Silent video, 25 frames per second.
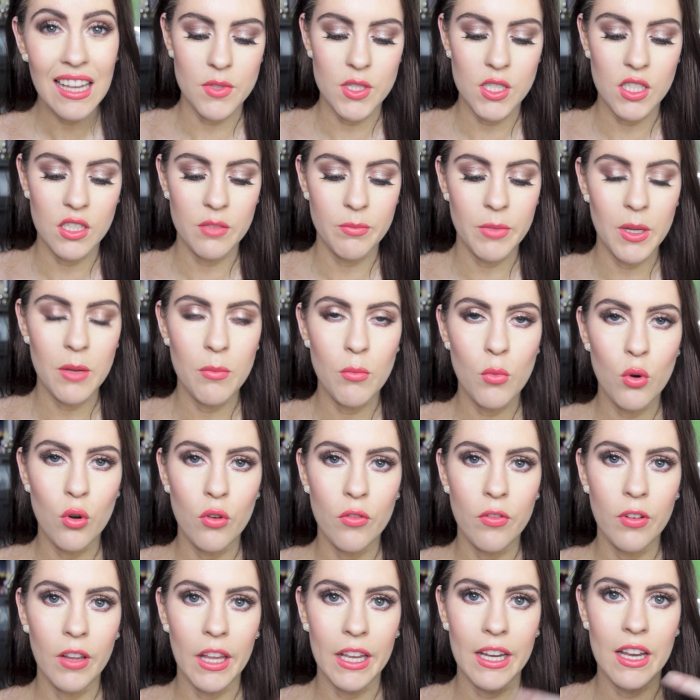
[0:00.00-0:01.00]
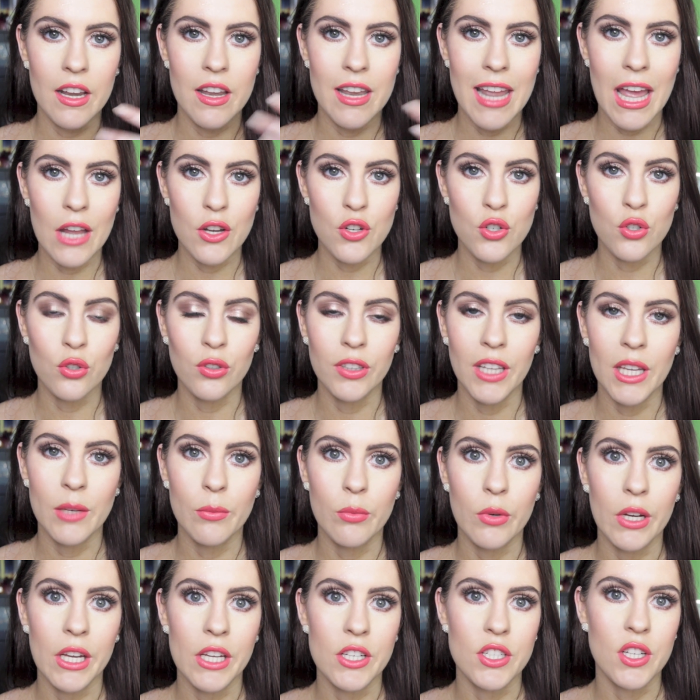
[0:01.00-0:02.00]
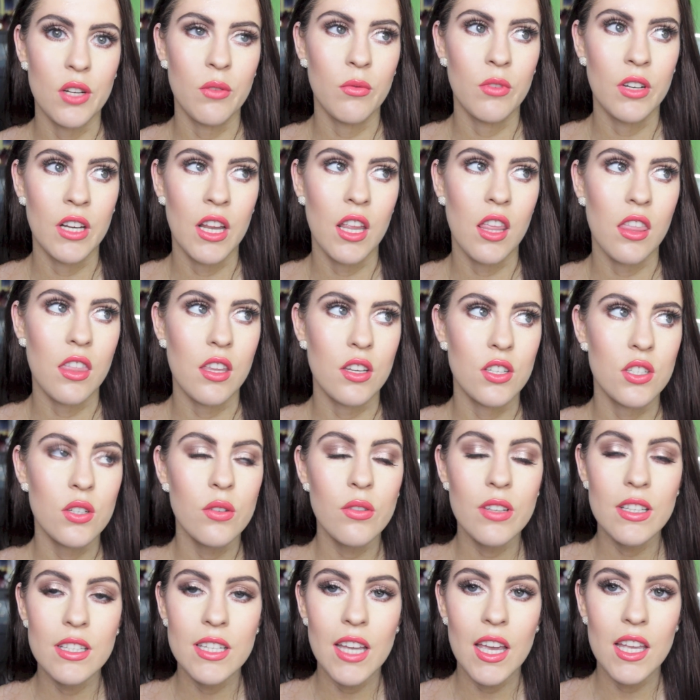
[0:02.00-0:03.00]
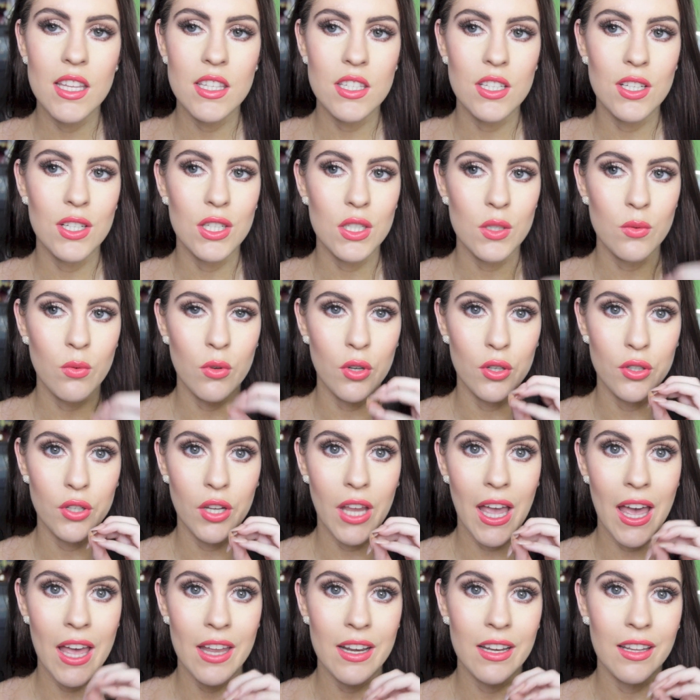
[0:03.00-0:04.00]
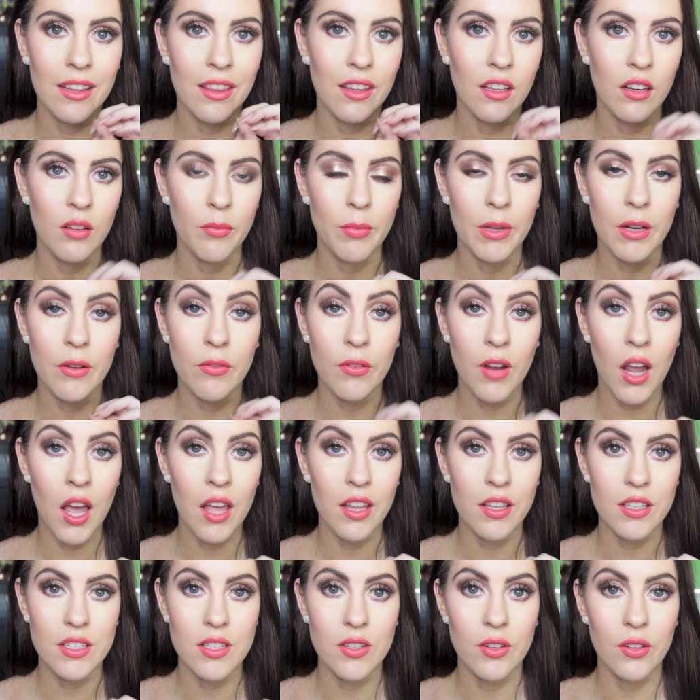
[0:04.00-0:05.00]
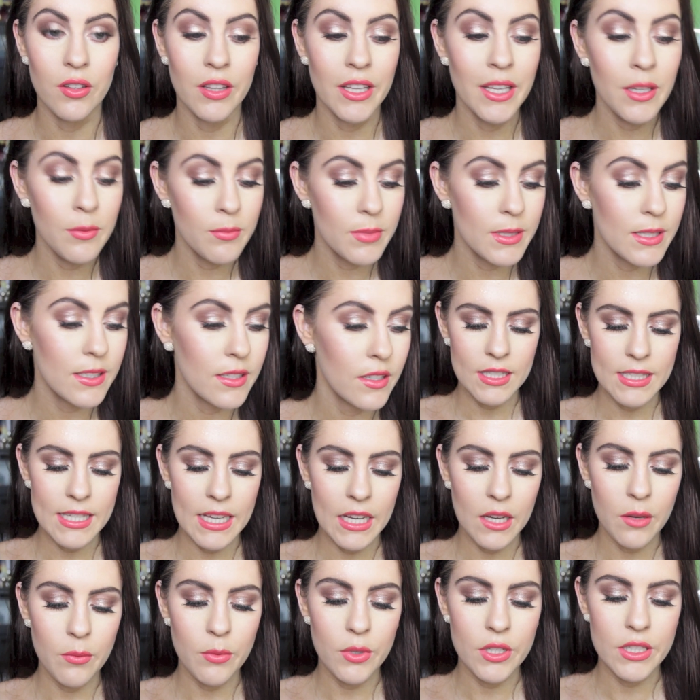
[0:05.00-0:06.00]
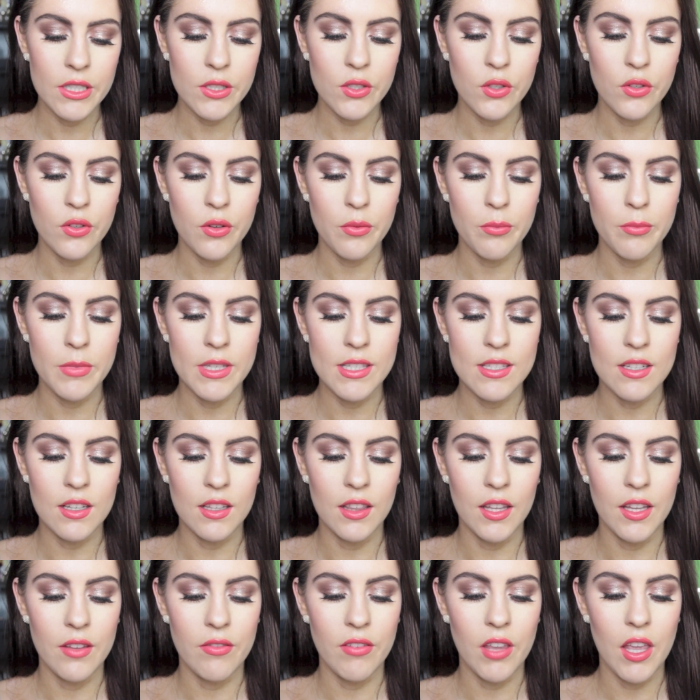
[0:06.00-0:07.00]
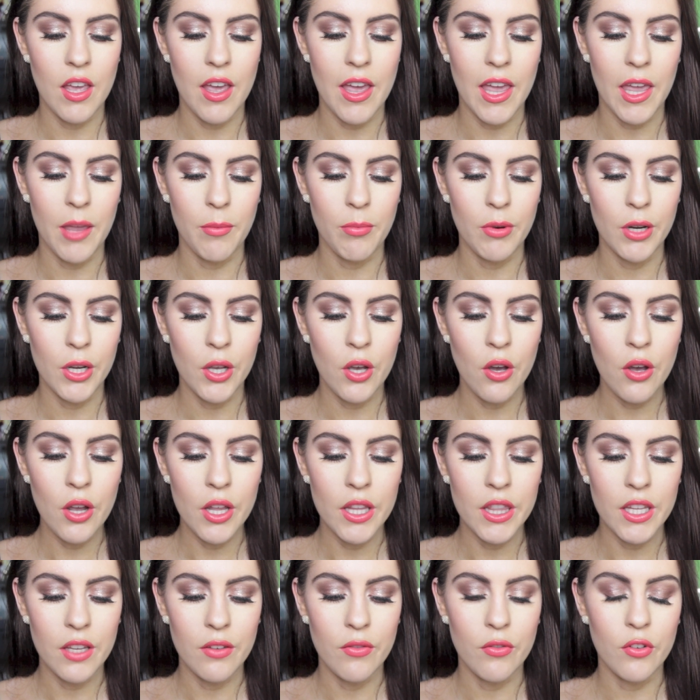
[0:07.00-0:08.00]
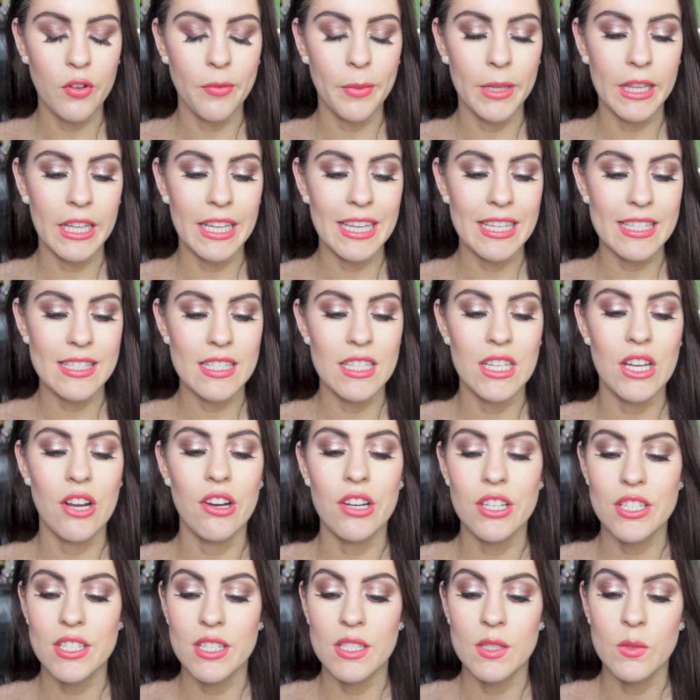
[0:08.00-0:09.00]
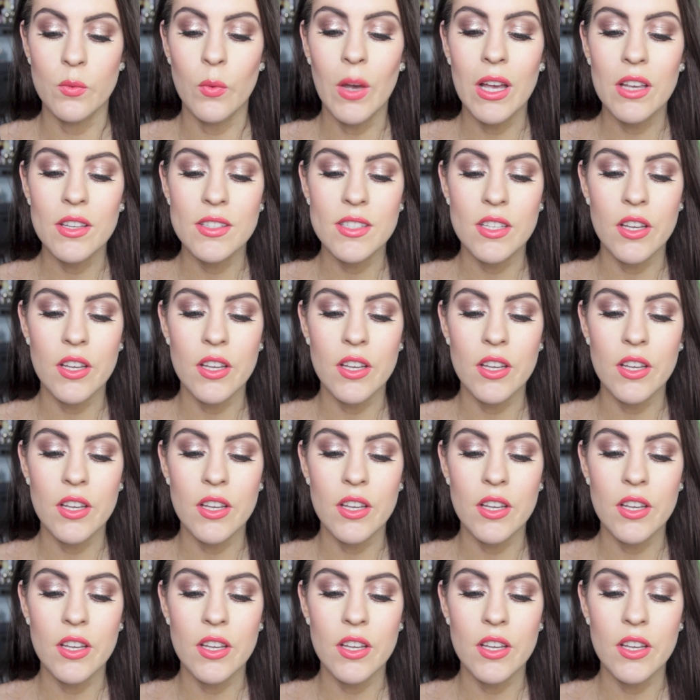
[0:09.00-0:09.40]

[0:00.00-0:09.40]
So it'd be more for like a natural lip where you don't want anything too intense. You just want to add a little bit of color to your lips. The second one is called Miss Olivia Apricot, and the formula is Nourish as well.